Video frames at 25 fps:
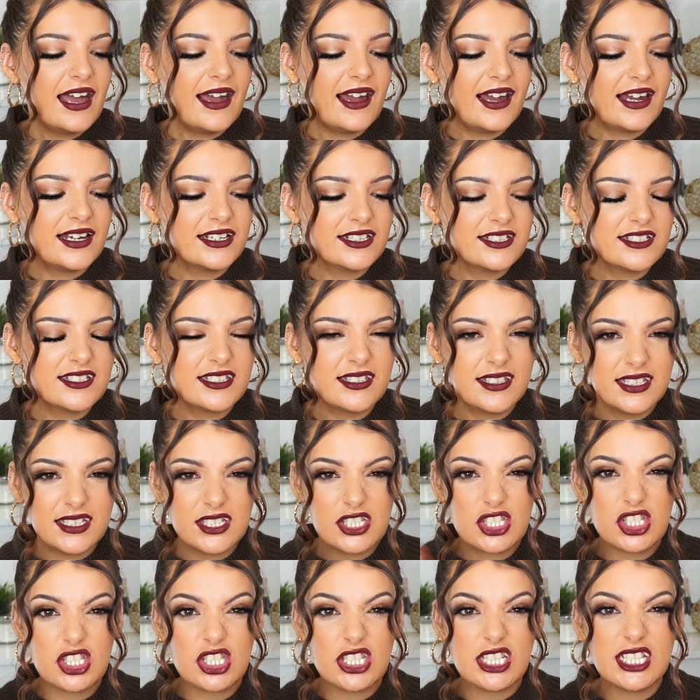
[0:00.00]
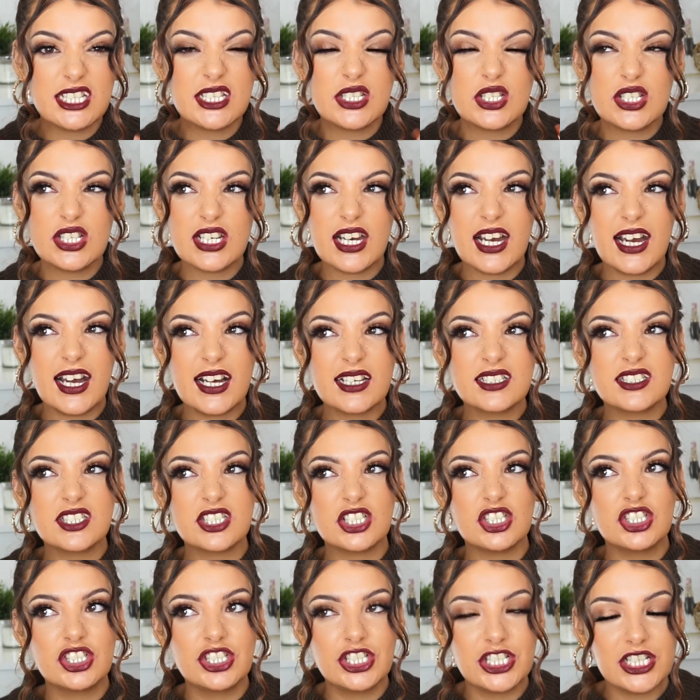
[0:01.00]
And this has
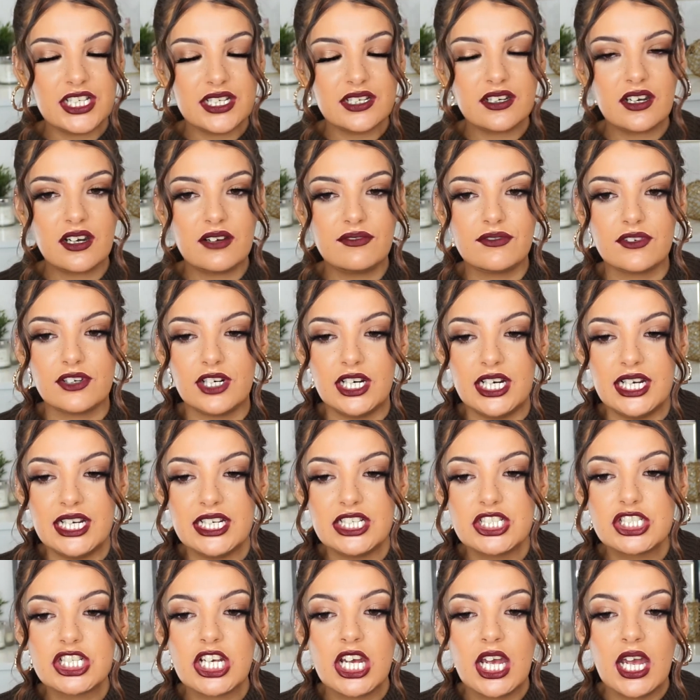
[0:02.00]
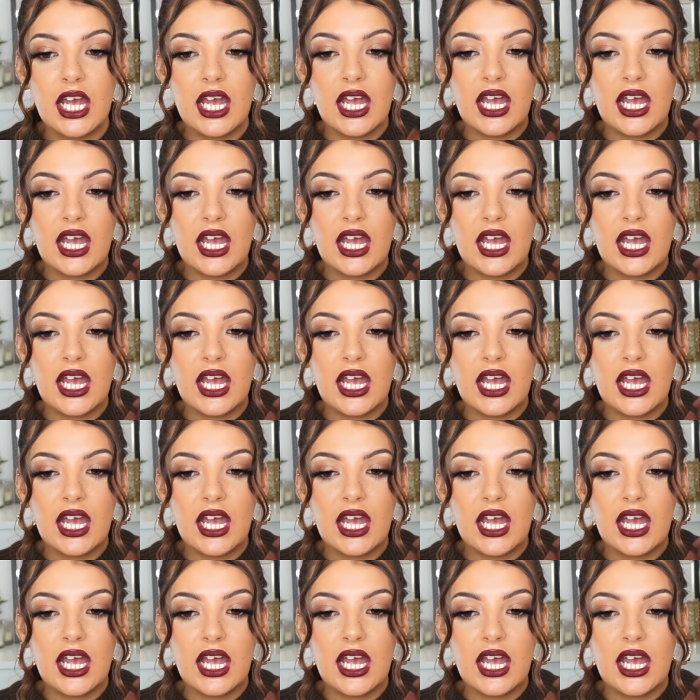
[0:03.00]
sheer coverage